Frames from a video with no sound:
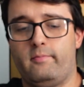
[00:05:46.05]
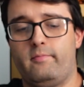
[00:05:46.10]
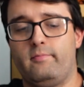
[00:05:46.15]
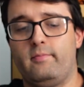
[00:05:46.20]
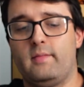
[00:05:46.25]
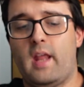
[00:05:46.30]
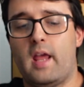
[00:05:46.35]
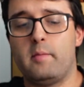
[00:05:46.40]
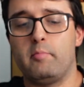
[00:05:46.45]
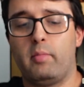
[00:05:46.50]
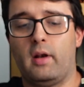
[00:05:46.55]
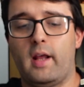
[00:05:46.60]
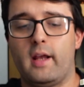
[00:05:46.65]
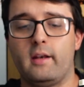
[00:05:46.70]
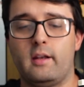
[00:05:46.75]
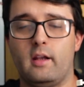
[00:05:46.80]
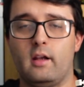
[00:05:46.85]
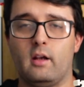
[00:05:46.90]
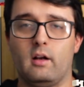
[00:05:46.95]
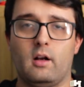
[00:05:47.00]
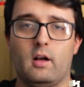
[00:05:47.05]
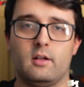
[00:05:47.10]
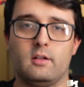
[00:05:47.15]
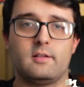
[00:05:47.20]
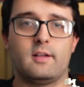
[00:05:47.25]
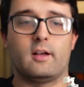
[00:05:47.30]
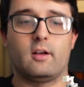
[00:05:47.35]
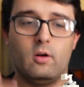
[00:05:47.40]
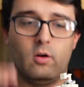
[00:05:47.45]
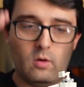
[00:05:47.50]
nameplate here and
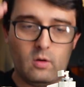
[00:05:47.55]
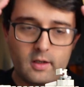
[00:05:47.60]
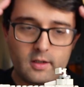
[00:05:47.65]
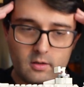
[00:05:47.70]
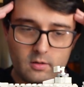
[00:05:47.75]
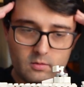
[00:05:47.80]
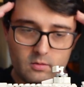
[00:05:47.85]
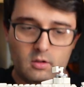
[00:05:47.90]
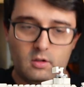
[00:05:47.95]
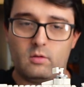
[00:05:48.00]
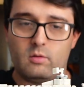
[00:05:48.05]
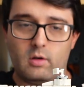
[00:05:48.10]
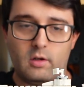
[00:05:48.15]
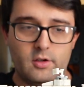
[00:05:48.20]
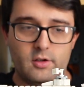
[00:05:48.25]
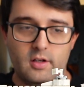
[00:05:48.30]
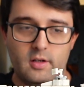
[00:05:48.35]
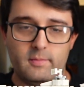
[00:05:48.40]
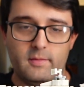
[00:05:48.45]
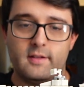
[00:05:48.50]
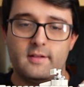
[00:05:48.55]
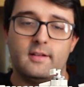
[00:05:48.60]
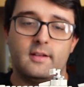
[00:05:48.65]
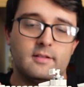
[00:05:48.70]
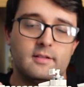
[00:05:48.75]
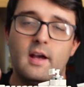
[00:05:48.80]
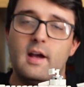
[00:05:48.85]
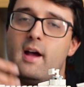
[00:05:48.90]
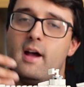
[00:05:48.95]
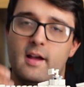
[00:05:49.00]
it's like, oh, I don't know what ship this
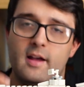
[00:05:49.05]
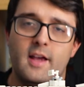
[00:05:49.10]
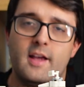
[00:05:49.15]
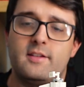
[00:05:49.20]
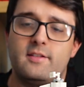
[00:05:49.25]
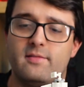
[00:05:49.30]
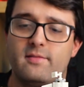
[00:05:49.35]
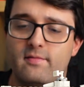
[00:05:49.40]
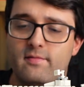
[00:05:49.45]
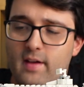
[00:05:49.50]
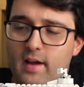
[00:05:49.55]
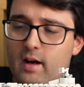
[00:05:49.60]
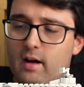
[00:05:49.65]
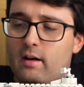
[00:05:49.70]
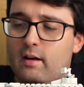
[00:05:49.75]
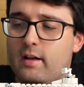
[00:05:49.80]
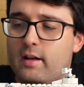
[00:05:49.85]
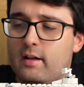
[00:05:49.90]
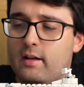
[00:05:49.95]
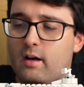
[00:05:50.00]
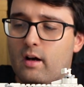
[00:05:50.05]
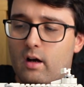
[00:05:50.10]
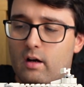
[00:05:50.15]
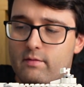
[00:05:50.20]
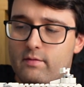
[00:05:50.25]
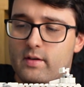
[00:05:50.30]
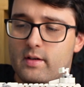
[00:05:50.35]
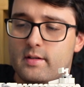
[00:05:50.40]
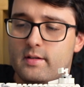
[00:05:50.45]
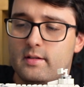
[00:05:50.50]
is. It's fairly
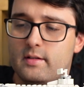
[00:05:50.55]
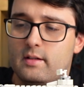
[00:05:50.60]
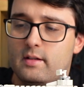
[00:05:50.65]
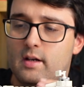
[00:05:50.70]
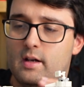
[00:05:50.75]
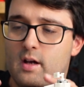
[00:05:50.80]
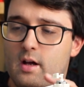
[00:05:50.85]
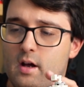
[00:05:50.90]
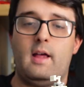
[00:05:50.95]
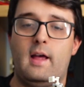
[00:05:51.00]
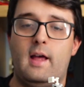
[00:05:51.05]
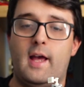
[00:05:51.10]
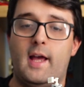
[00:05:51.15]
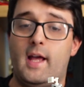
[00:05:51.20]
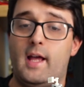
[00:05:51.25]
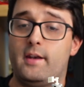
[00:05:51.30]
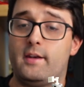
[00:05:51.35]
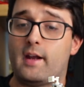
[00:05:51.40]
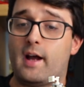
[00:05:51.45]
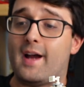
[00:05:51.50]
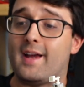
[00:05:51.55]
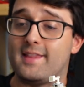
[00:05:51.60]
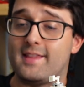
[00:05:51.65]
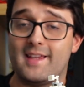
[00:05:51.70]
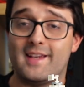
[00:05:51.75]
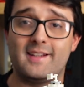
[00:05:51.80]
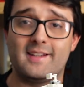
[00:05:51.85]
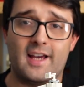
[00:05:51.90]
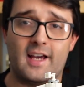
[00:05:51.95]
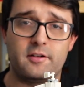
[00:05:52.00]
obvious, and I
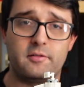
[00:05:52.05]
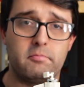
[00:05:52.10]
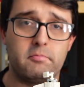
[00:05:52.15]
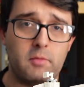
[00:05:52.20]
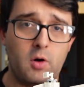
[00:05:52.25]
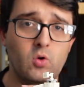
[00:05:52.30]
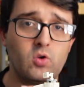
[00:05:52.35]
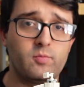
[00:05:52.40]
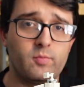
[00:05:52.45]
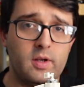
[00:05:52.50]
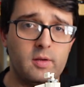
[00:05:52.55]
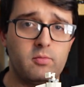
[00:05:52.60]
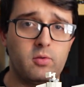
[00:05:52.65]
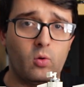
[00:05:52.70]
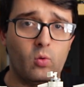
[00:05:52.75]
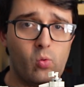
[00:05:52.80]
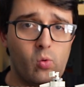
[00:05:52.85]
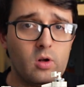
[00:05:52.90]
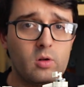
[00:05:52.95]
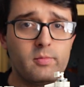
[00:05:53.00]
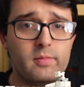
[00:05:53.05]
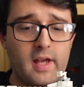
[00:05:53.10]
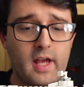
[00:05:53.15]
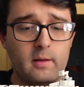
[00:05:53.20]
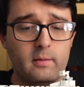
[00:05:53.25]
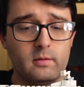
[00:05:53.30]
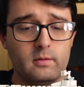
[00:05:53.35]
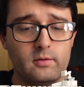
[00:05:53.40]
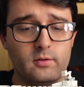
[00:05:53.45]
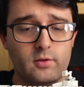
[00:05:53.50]
think that most people will be
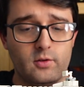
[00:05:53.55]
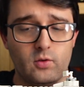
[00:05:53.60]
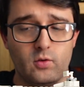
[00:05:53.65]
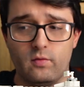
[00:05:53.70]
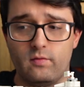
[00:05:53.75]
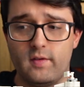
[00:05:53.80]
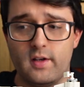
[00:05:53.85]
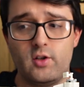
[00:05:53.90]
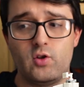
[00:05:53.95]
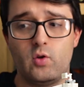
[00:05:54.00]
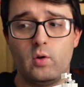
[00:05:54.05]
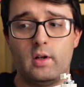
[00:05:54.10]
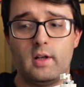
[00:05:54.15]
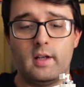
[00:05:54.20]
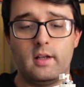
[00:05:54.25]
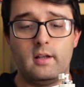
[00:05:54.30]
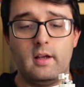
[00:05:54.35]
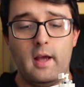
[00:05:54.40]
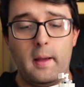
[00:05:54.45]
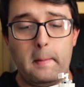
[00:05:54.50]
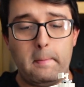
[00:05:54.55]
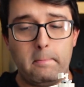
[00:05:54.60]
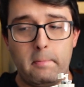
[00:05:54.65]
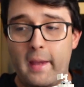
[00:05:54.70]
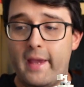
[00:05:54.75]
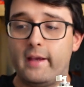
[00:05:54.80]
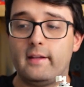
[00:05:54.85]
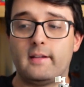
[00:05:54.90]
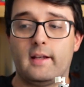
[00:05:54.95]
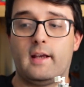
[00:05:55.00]
able to visually
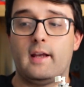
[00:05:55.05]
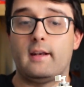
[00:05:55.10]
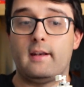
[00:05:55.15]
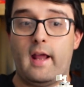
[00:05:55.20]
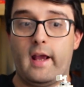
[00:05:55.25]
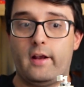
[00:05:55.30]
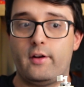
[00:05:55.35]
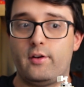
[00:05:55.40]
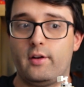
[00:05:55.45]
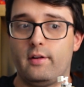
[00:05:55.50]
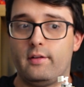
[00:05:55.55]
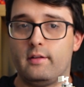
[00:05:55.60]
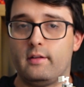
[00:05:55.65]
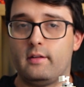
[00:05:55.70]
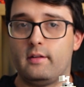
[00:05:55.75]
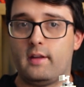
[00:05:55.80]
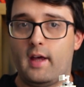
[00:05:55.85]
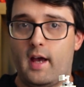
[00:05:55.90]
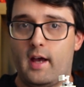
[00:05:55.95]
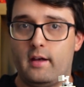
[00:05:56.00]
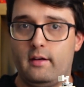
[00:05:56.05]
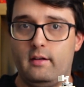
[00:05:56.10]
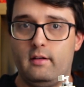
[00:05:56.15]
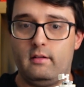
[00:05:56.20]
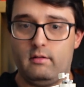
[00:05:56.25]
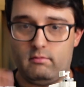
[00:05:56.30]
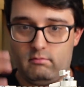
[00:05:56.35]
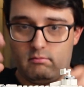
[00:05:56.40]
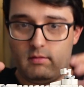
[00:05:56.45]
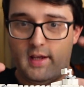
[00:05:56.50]
make the connection that
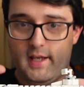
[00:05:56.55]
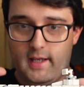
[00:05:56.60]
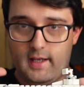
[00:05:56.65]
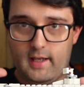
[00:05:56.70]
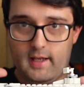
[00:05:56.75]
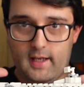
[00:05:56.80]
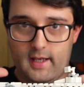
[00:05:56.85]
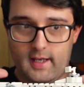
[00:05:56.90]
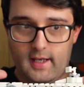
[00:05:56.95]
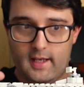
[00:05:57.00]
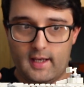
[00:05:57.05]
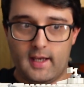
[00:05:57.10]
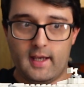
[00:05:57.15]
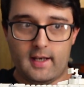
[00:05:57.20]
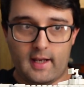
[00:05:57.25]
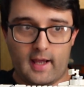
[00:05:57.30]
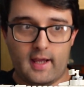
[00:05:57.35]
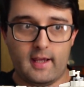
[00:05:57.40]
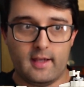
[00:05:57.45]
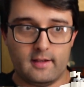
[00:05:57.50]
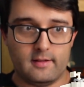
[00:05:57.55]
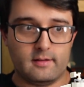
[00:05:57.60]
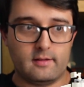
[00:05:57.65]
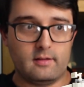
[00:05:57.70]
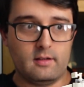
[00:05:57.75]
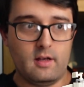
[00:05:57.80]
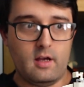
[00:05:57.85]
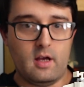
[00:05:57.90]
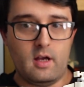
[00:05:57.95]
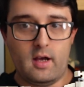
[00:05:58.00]
it
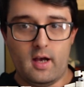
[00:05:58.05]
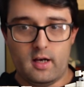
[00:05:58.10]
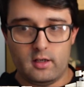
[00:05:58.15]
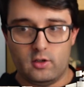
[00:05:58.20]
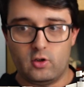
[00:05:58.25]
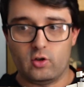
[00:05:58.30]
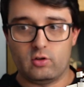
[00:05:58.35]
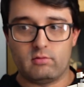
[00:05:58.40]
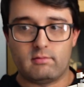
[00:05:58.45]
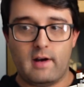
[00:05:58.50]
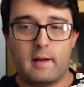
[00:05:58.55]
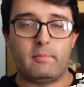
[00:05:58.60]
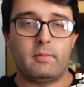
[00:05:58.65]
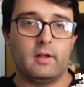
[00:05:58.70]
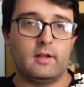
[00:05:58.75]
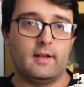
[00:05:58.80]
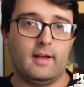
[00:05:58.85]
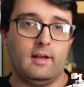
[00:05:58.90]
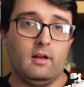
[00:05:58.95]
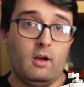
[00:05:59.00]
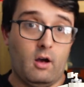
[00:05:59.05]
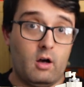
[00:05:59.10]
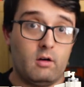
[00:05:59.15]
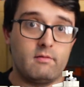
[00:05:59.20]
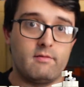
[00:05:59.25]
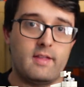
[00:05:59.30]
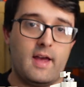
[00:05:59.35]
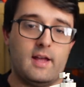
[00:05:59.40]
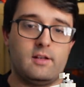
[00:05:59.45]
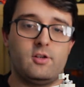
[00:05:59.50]
is a good replica
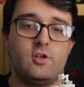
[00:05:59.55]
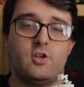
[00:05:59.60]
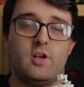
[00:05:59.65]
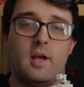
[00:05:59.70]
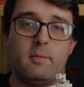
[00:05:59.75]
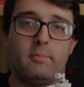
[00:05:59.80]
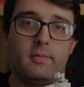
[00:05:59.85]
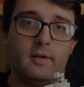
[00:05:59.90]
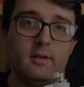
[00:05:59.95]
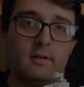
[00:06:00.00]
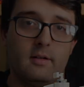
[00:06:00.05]
of that ship.